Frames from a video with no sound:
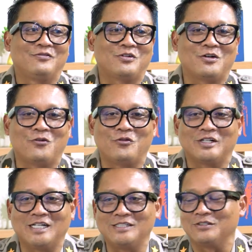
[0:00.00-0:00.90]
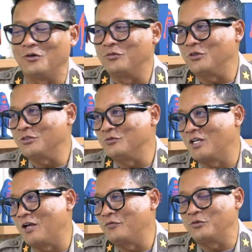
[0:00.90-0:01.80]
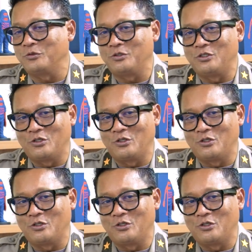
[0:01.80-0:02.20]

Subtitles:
Francophone countries. Of course, we have to